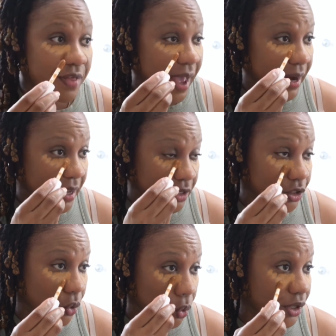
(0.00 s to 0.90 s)
that
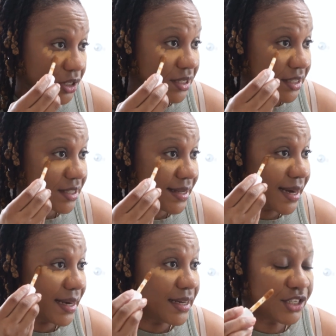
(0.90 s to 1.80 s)
is going to
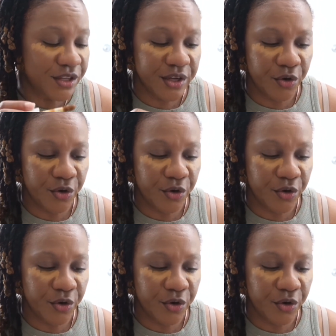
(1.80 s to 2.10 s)
settle into the